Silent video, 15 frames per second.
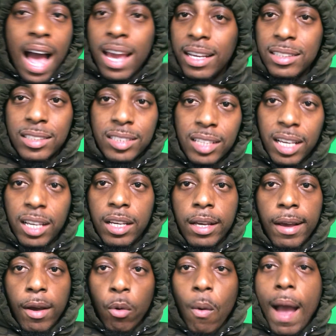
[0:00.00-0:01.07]
I ain't saying
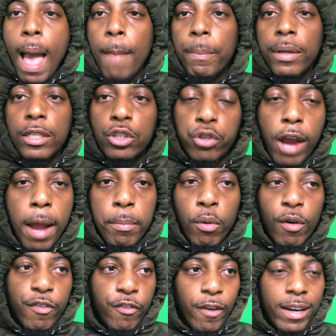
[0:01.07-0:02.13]
what happened to
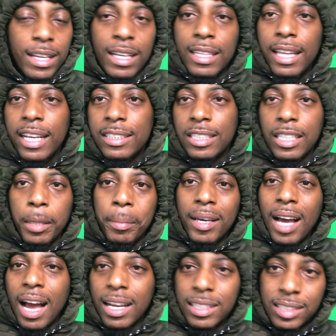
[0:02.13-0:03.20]
Trapboy Freddy allegedly
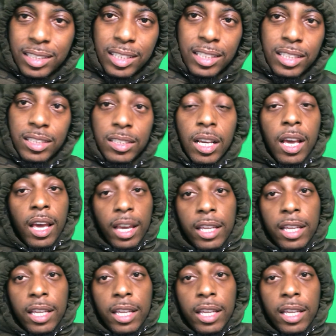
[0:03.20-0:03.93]
behind the scenes.